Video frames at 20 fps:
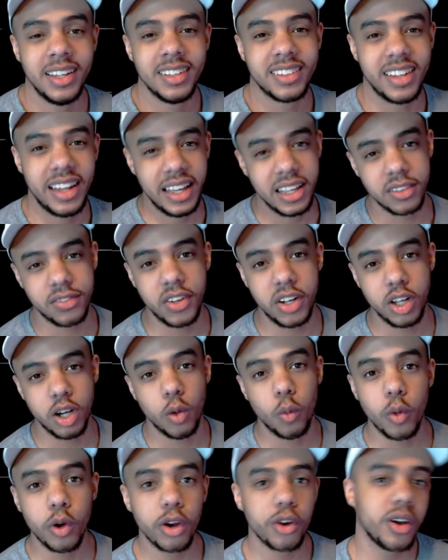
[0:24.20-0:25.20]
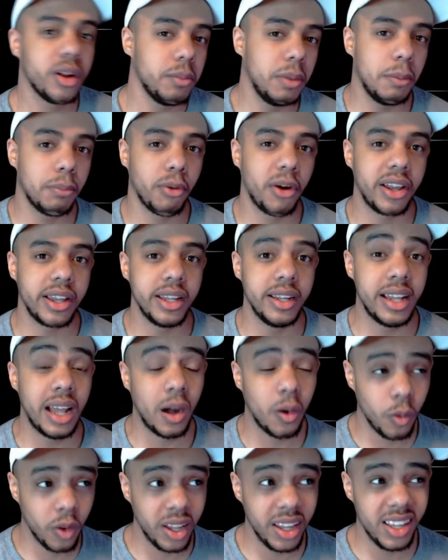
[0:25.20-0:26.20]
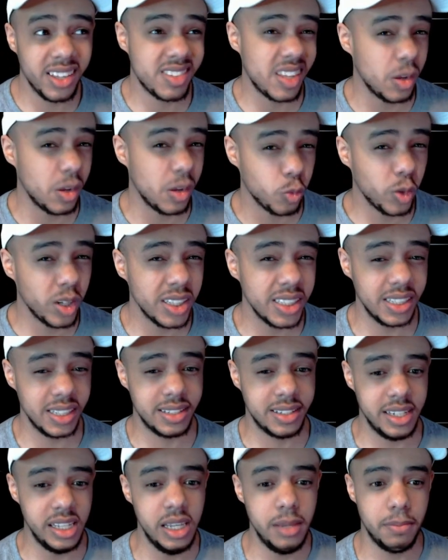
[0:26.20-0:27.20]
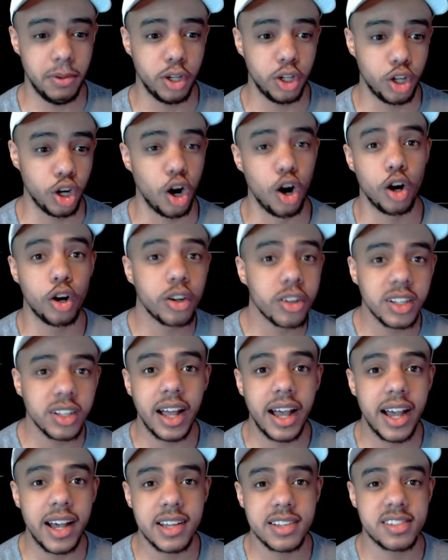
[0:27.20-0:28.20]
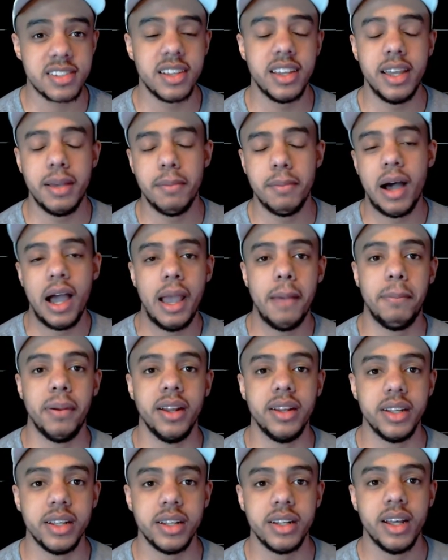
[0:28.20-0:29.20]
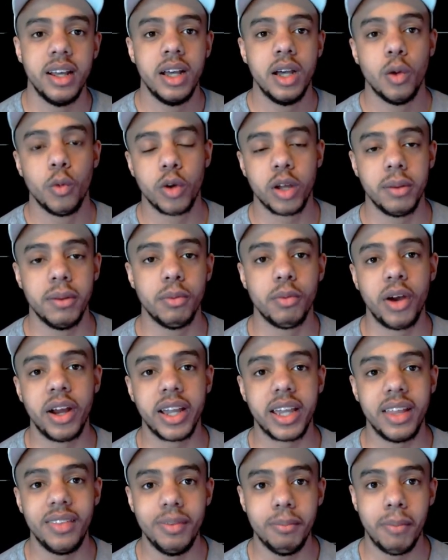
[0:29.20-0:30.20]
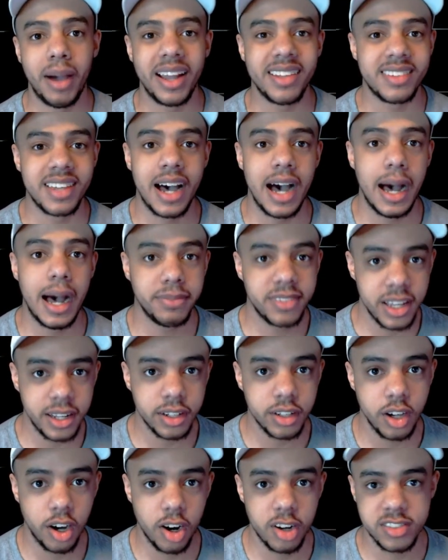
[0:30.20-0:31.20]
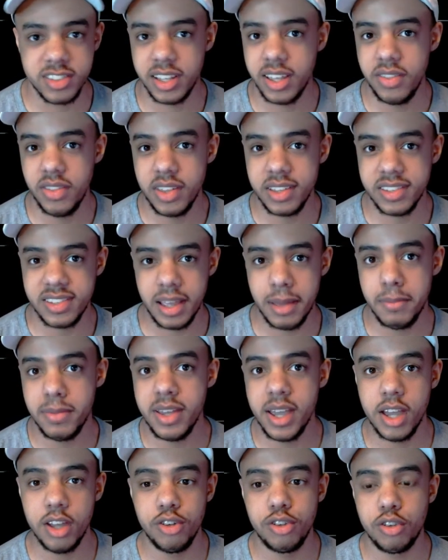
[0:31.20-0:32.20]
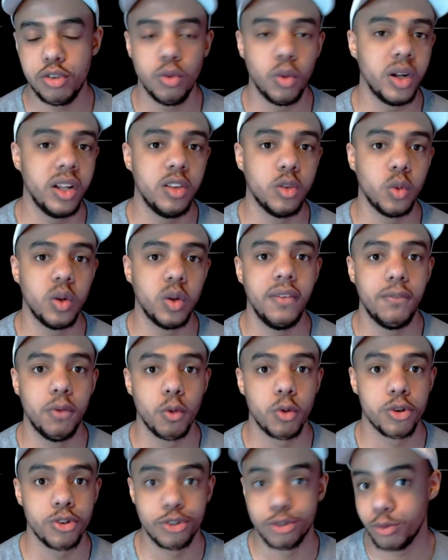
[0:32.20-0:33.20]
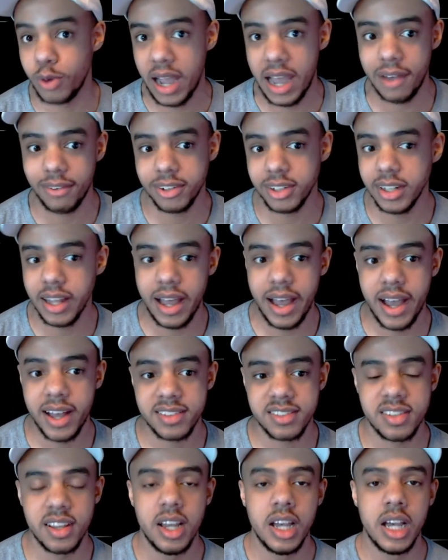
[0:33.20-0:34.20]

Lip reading: Today's video, we're going to be breaking down what is a really deep guard class, in my opinion. We're going to be ranking my top 10 guards in this NBA 2024 draft class.